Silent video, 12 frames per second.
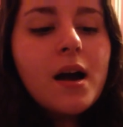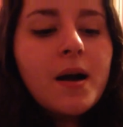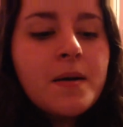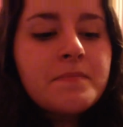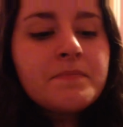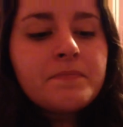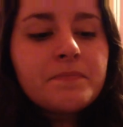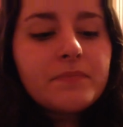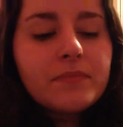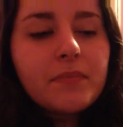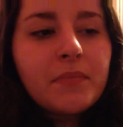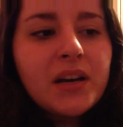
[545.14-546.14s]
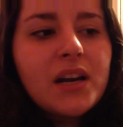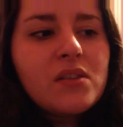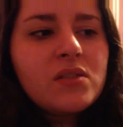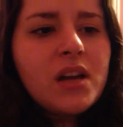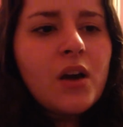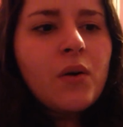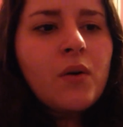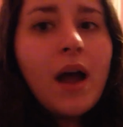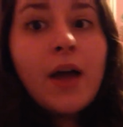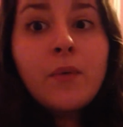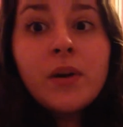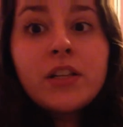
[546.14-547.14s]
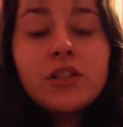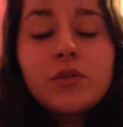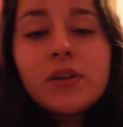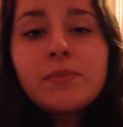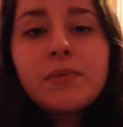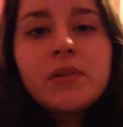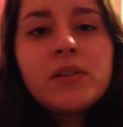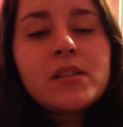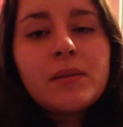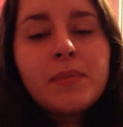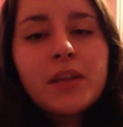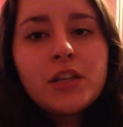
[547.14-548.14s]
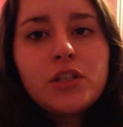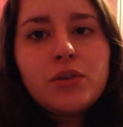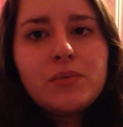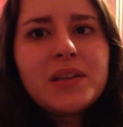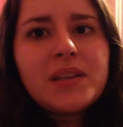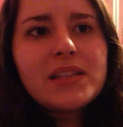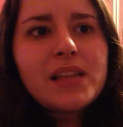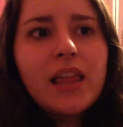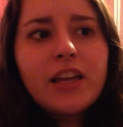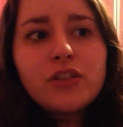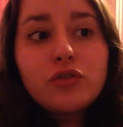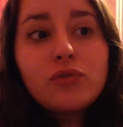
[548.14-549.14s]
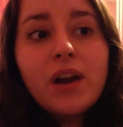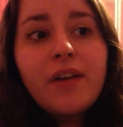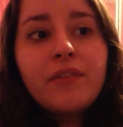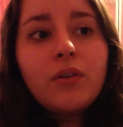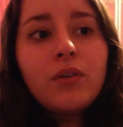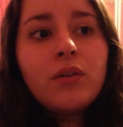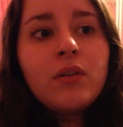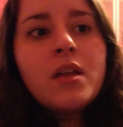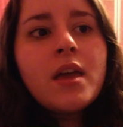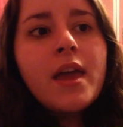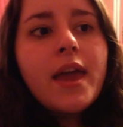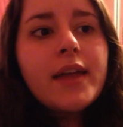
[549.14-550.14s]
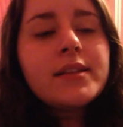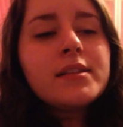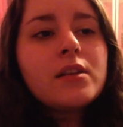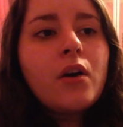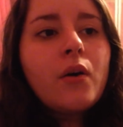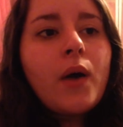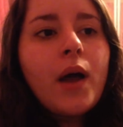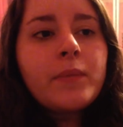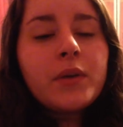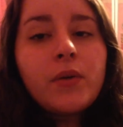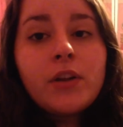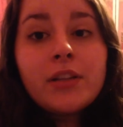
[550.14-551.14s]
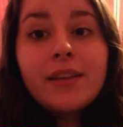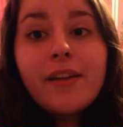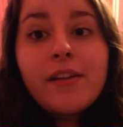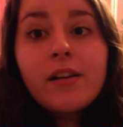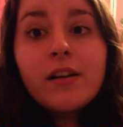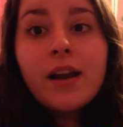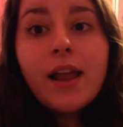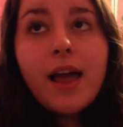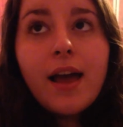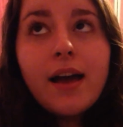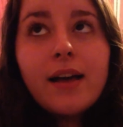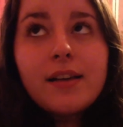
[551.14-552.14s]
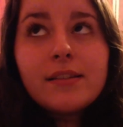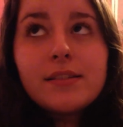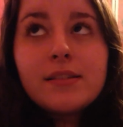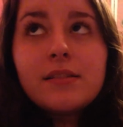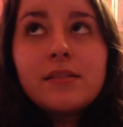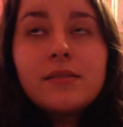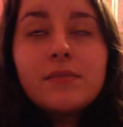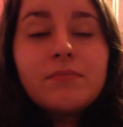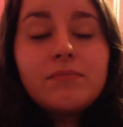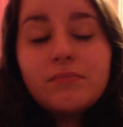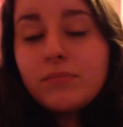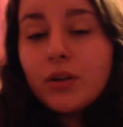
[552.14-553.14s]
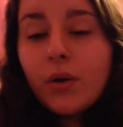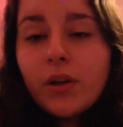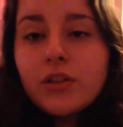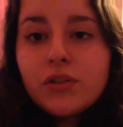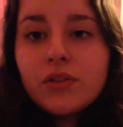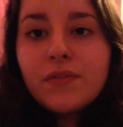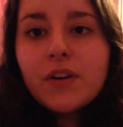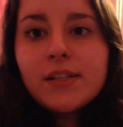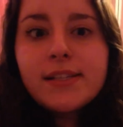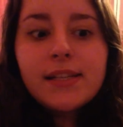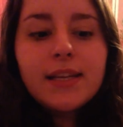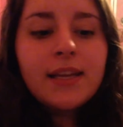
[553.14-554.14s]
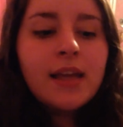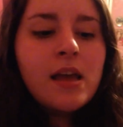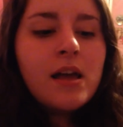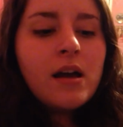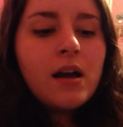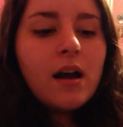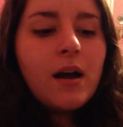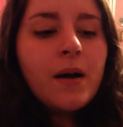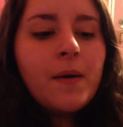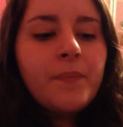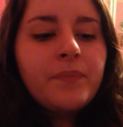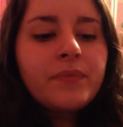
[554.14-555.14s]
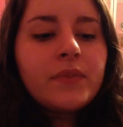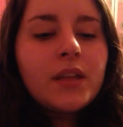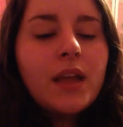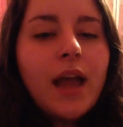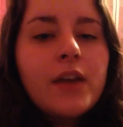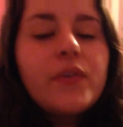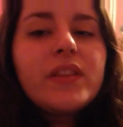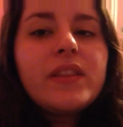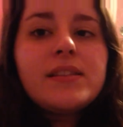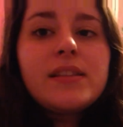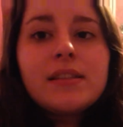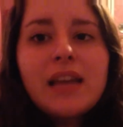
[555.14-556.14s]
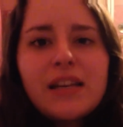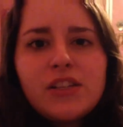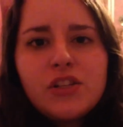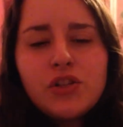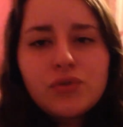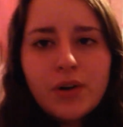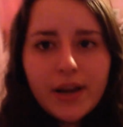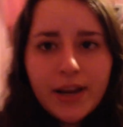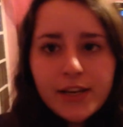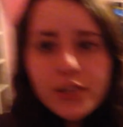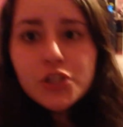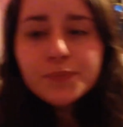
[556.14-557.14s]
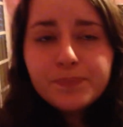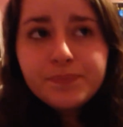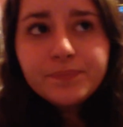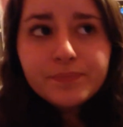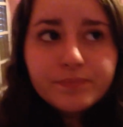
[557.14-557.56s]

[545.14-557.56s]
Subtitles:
But I don't know, I wanted to experience something new because I like to travel, and so I'm going there as going to university. Anyway, this is kind of strange.